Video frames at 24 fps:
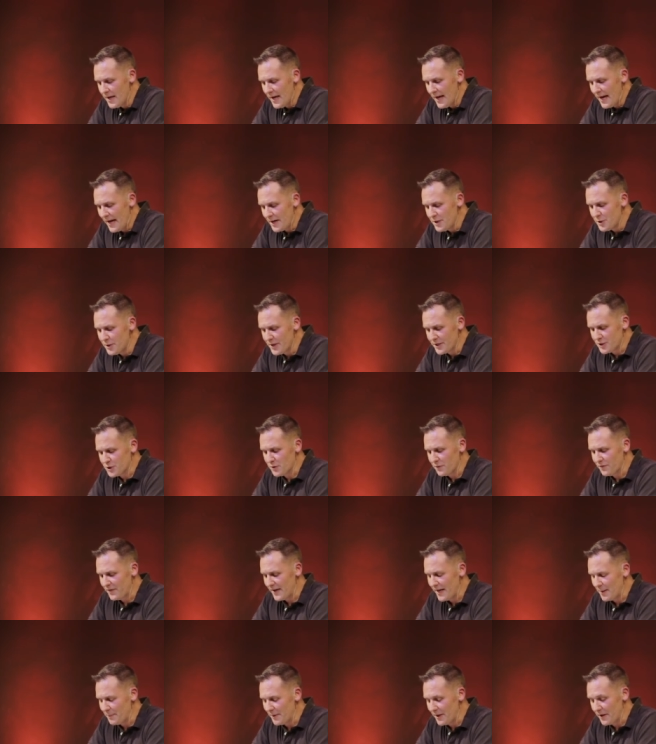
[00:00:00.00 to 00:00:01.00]
How do you get your
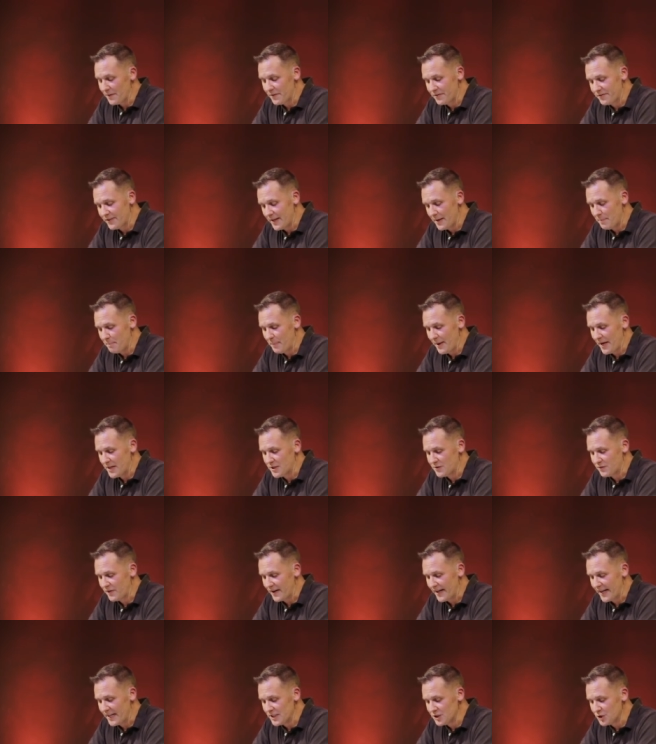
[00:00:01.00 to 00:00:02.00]
family on the same page
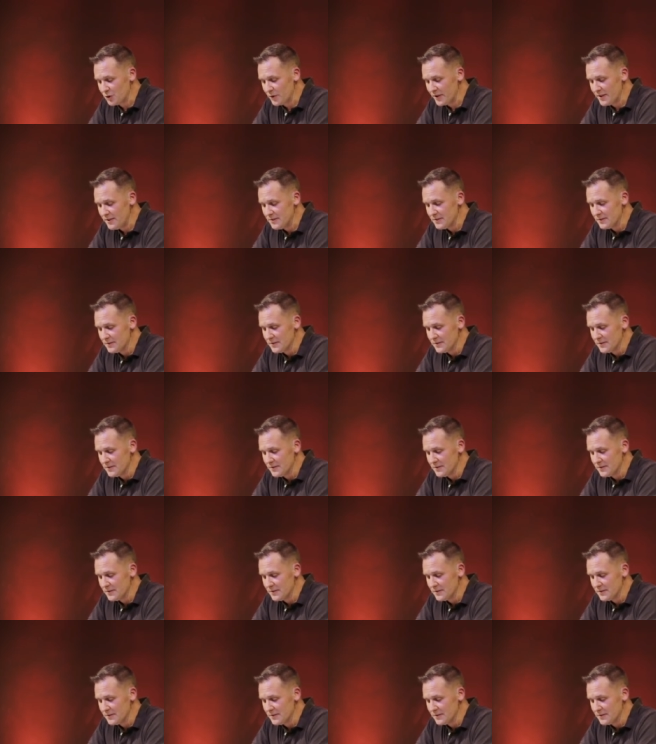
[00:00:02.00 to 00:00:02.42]
financially?